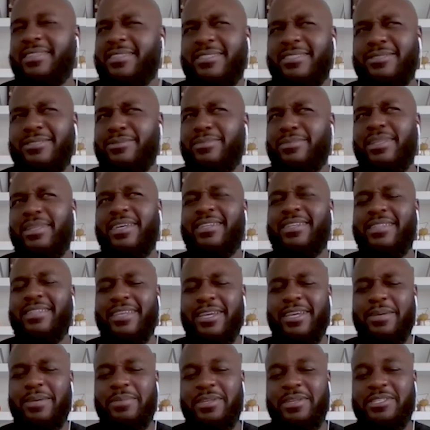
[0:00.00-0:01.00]
I used to be like,
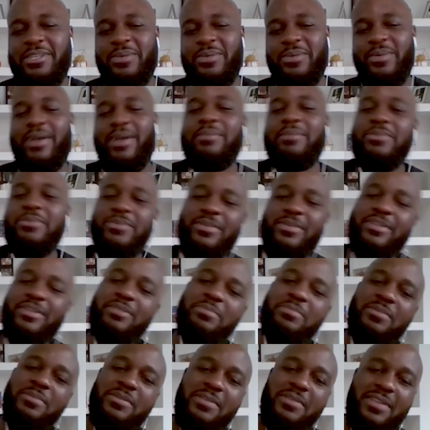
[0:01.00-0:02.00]
damn, that just wrapped around the
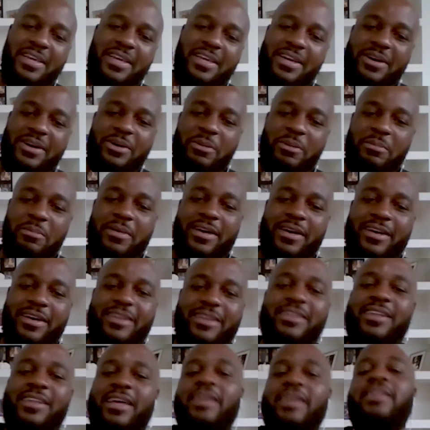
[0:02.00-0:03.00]
building. I go to mine,
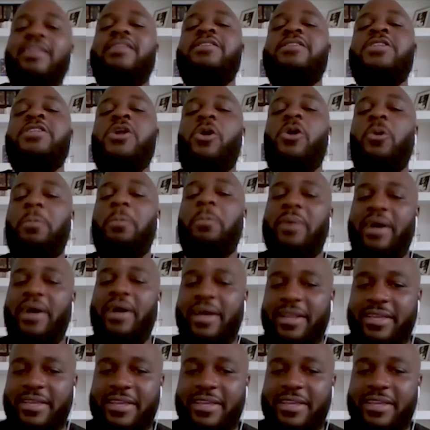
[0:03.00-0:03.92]
it ain't nobody.